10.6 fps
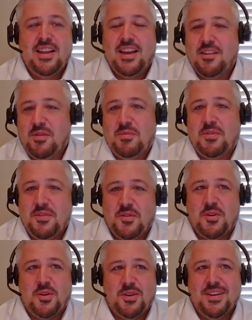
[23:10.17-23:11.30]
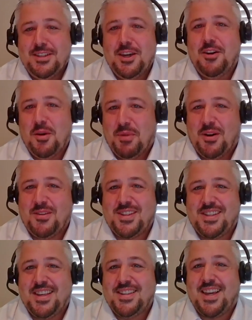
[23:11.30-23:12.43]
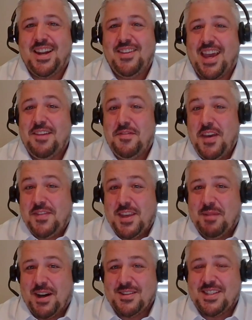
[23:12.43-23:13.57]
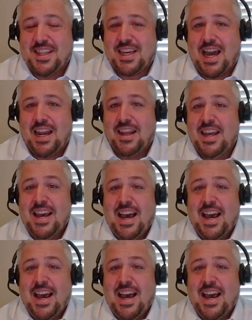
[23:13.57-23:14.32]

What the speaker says: and the 1.4 Euro box is going to be getting 50 miles to the gallon.